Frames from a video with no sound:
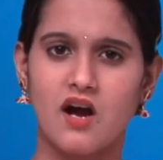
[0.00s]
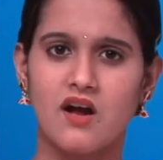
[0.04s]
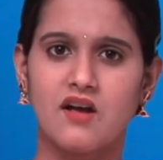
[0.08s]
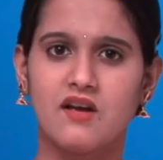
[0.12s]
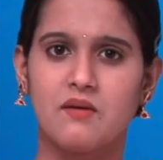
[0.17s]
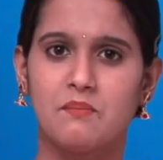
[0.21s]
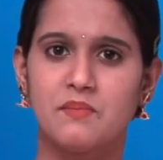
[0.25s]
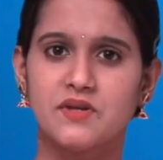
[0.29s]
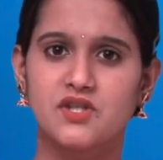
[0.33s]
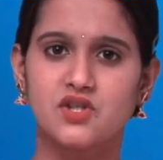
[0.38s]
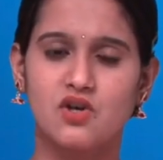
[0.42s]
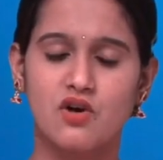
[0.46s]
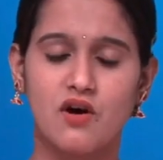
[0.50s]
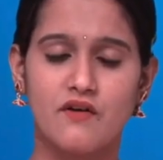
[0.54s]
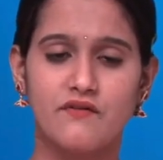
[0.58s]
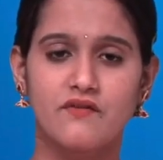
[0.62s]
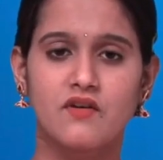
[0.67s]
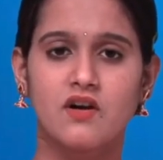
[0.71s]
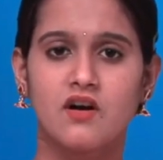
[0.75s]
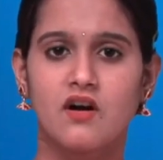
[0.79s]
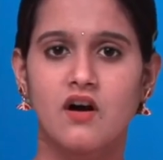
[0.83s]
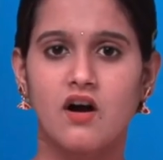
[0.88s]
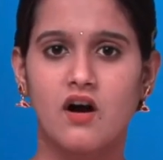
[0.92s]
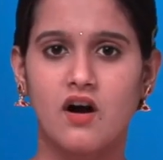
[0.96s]
a picture of
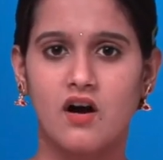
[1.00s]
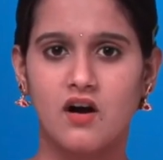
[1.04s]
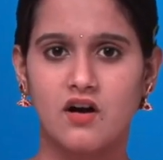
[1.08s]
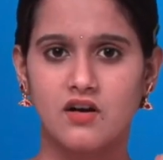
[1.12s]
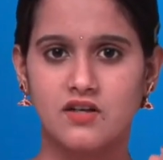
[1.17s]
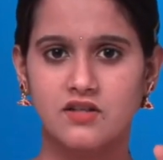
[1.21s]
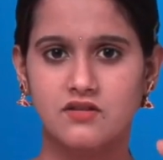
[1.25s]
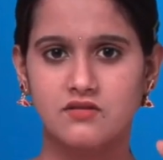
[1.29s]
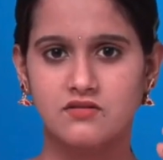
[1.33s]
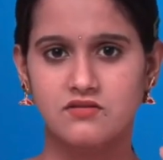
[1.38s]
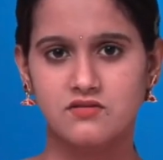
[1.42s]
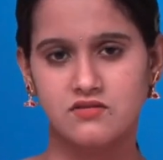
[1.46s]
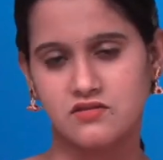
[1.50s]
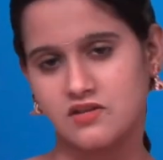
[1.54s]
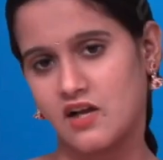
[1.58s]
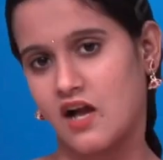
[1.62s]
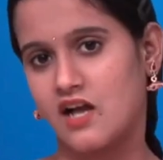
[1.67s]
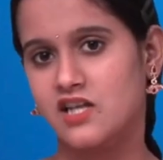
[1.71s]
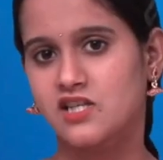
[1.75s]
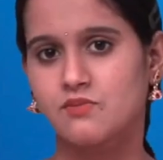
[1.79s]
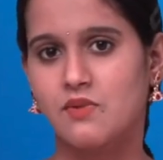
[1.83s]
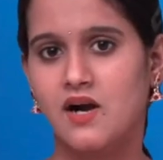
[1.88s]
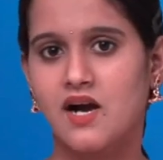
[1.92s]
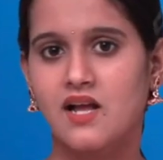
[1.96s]

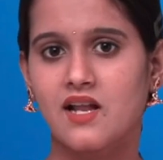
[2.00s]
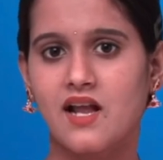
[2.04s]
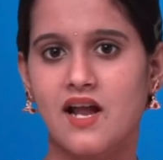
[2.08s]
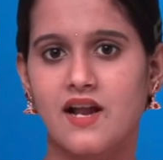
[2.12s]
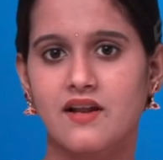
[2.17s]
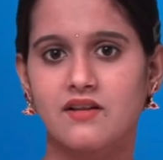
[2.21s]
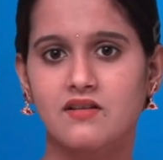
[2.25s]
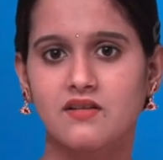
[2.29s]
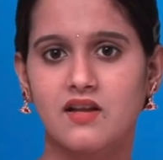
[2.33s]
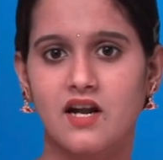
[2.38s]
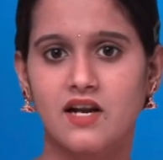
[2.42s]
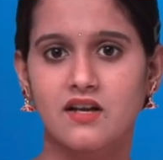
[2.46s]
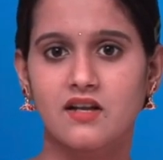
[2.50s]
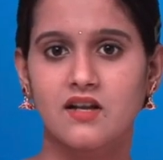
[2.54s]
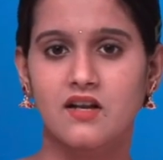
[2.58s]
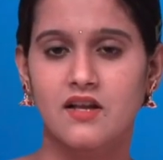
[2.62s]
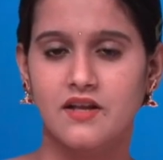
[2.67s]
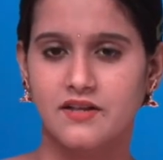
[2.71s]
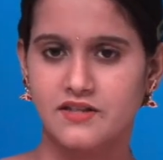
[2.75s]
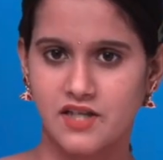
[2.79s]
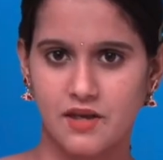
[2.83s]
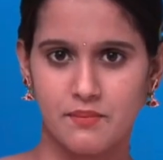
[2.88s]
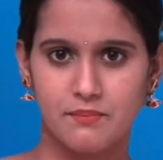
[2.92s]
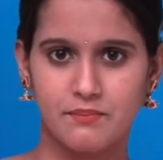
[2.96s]
Taj Mahal and that
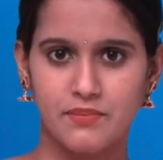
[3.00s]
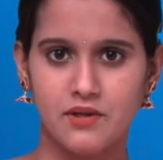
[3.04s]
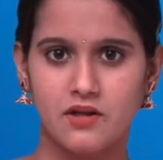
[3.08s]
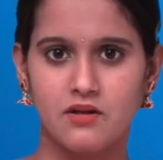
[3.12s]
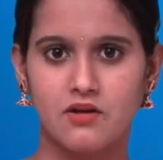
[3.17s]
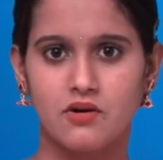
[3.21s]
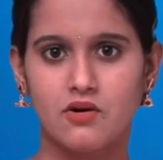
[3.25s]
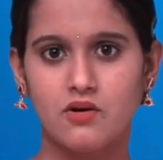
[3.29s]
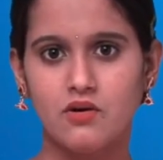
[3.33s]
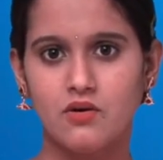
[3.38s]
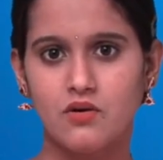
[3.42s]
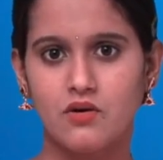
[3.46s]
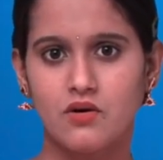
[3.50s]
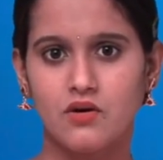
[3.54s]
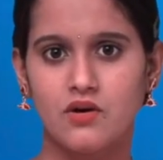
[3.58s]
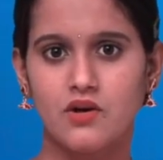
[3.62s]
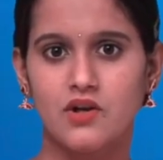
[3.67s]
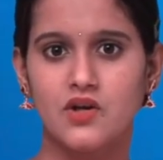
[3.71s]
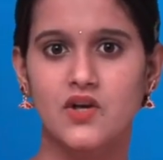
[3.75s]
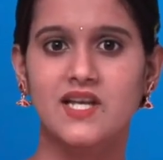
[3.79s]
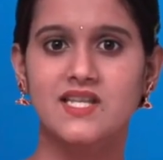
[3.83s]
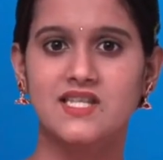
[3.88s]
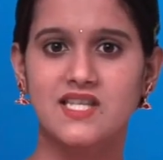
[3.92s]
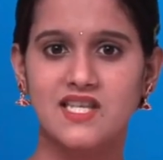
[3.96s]
temple, no,
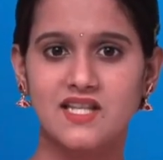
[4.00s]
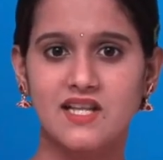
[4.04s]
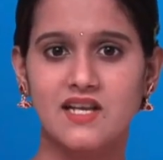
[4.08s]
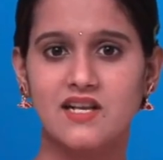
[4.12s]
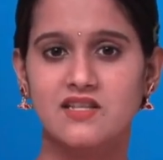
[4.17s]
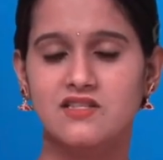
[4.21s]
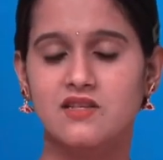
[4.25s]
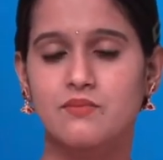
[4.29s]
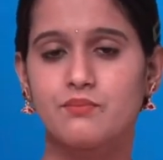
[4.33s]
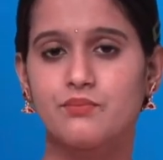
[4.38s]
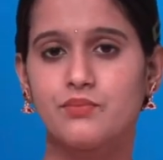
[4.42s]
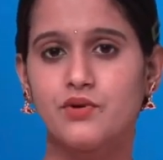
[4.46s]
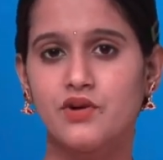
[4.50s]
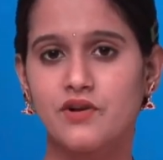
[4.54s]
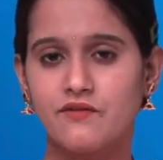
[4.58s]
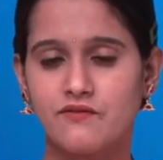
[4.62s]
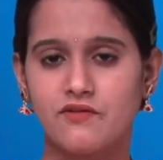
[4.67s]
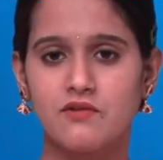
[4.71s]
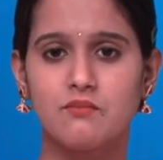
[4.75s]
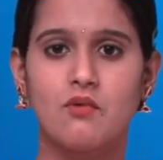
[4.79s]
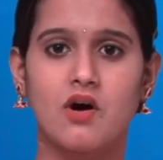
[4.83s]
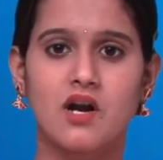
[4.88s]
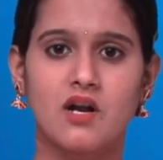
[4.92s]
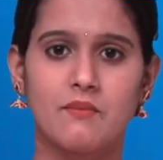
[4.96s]
you can see there is a beautiful
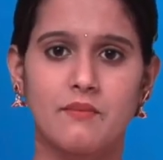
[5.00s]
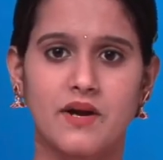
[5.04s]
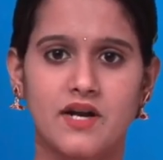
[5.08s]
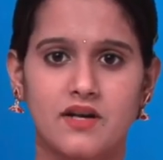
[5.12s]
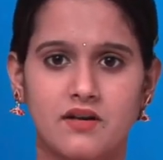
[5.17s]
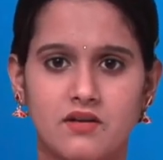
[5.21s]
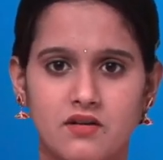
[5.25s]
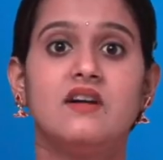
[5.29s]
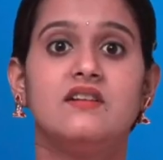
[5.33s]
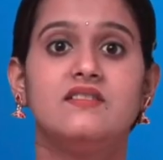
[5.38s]
monument.